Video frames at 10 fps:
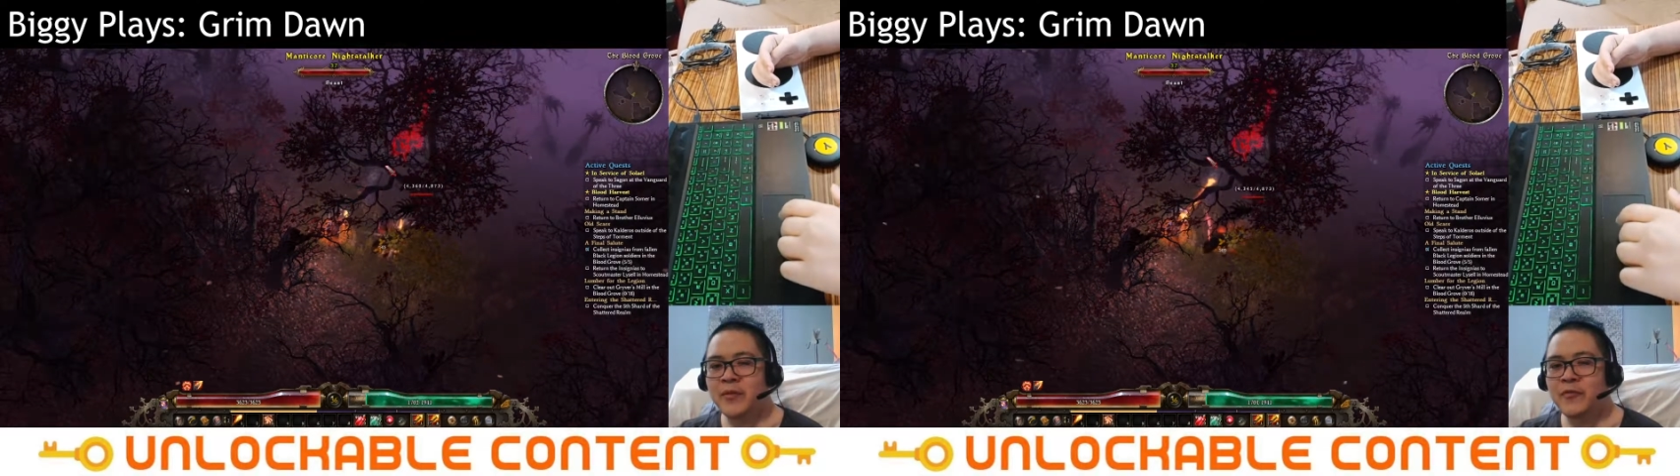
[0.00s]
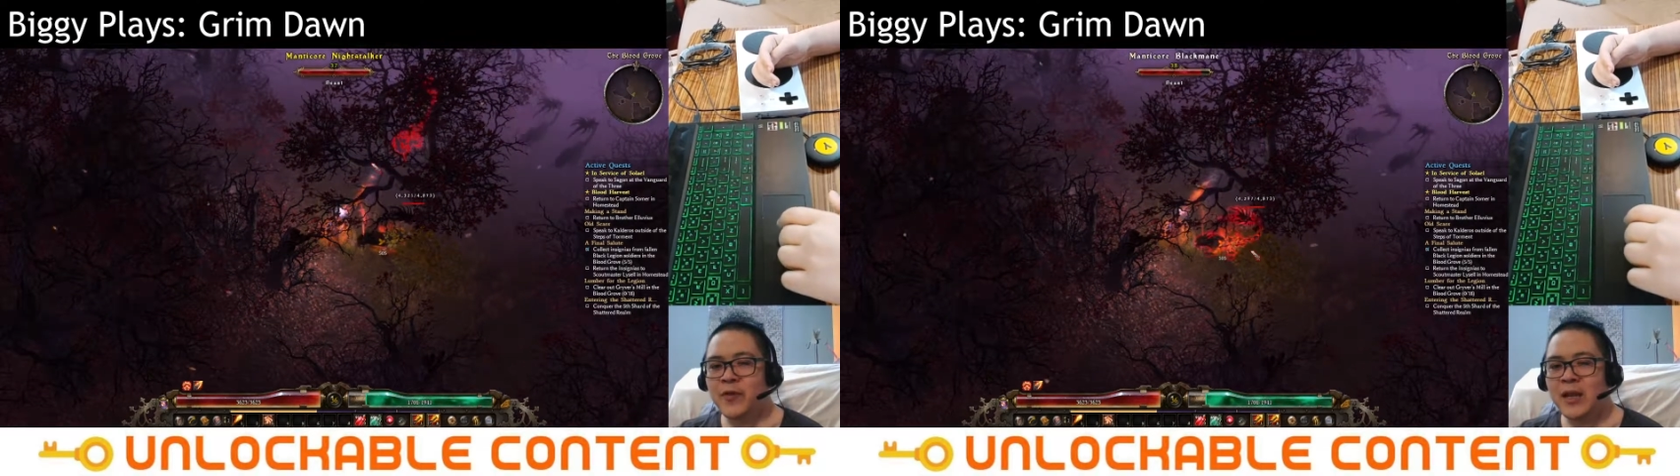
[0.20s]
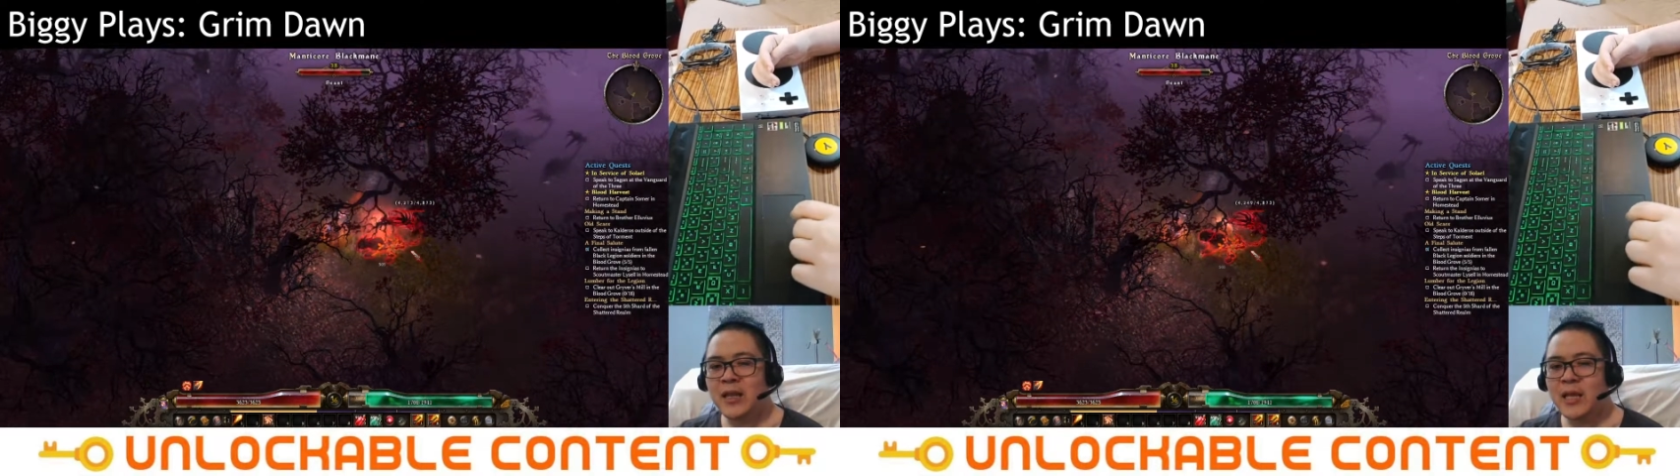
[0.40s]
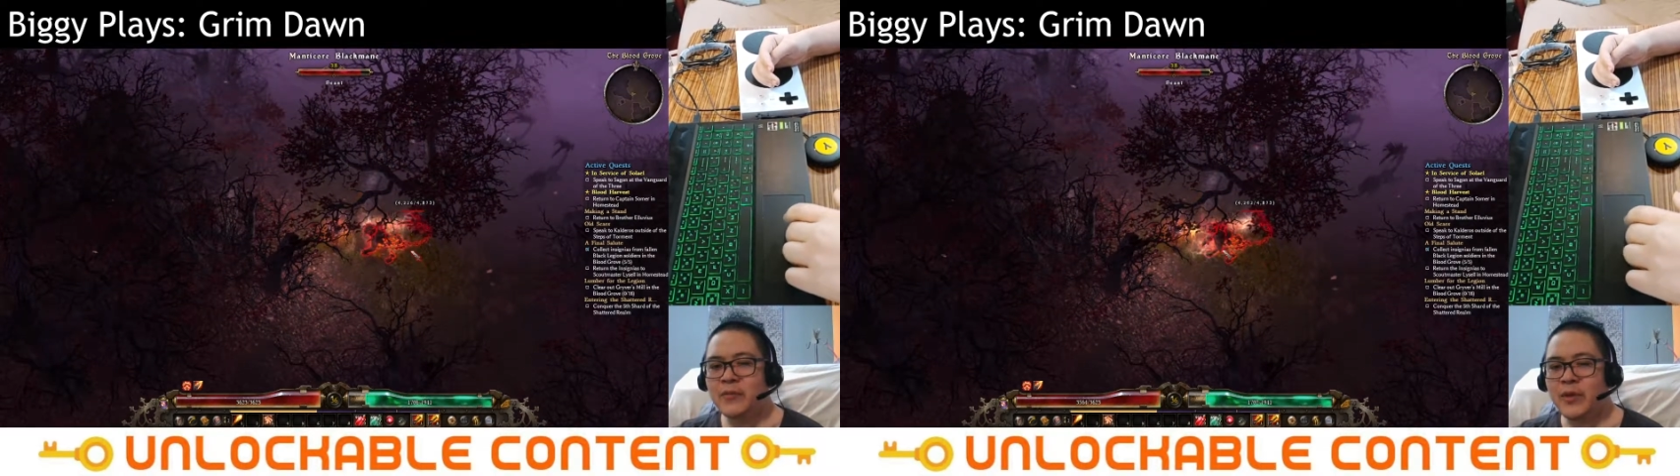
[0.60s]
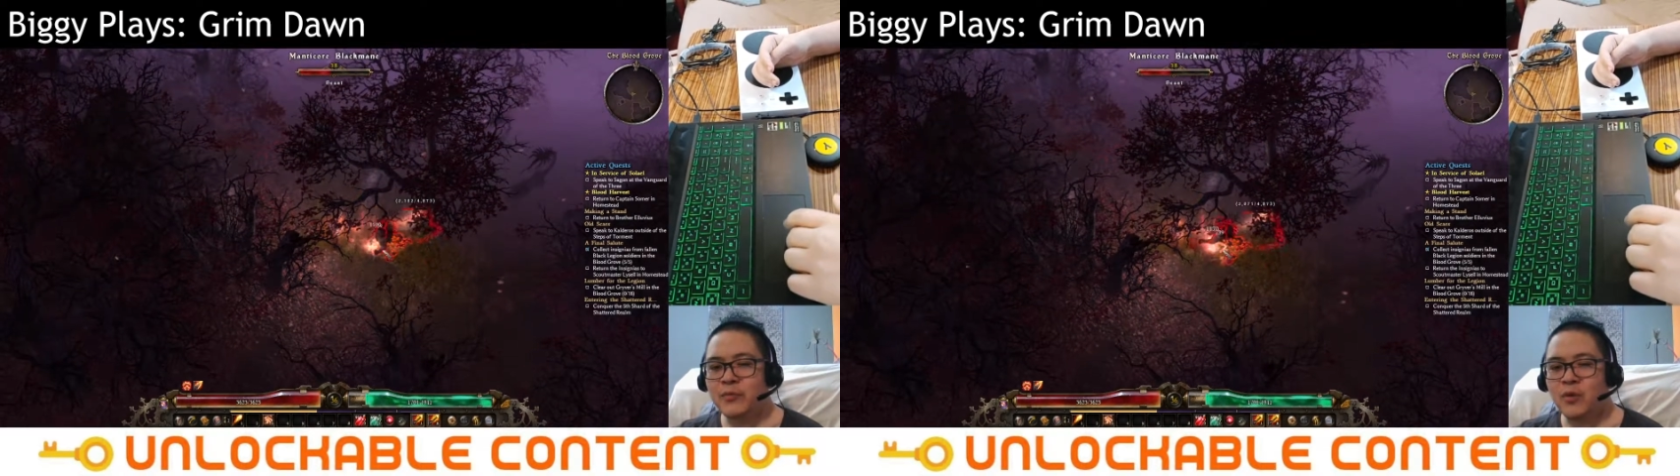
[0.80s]
friendly
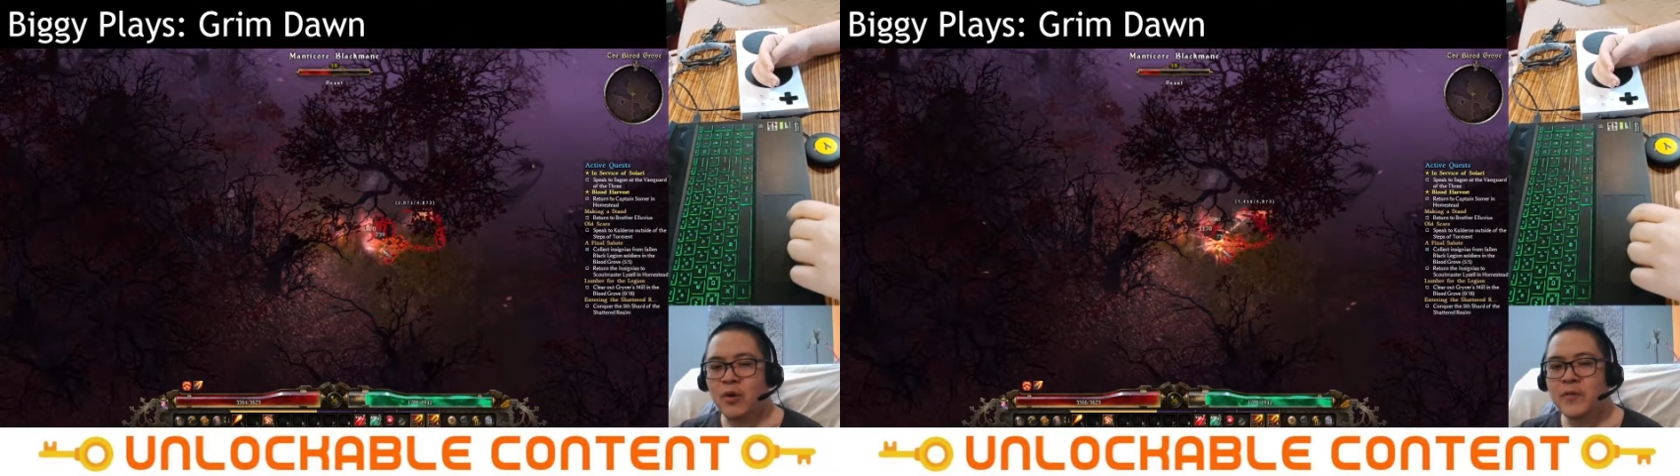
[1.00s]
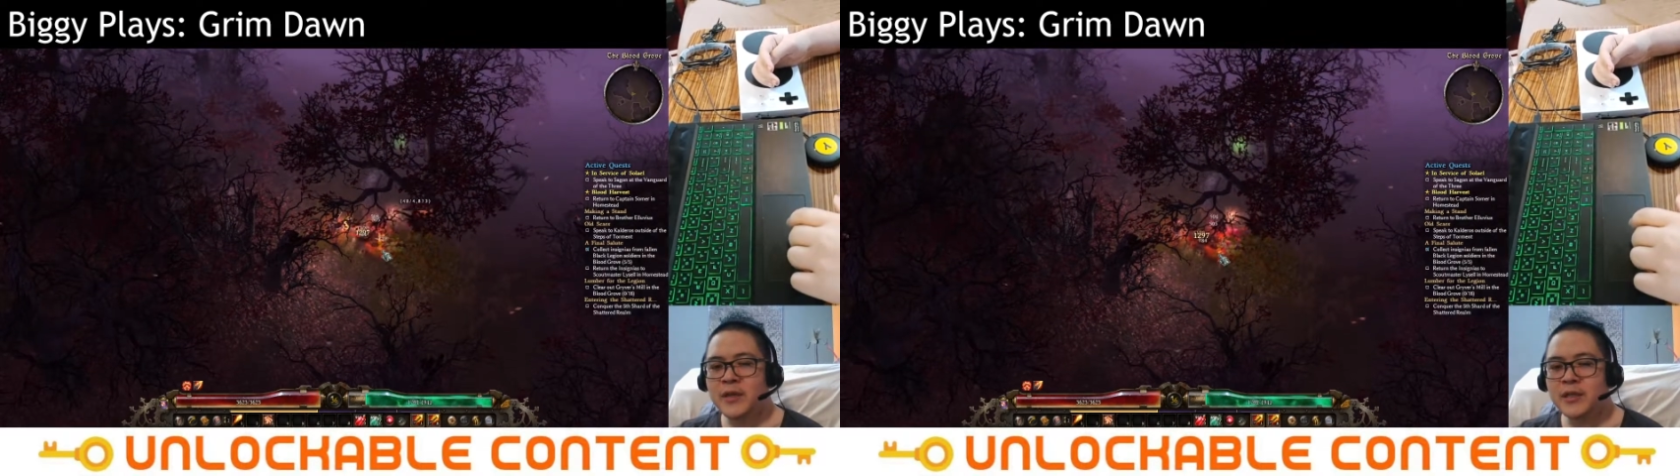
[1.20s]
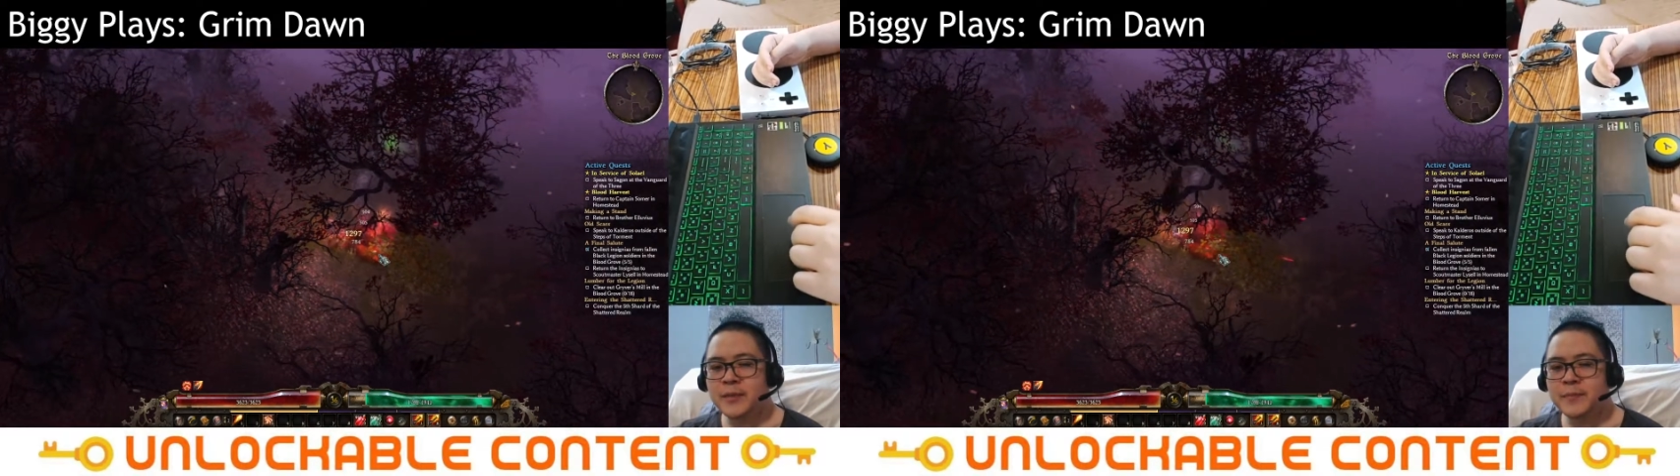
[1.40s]
with rovers.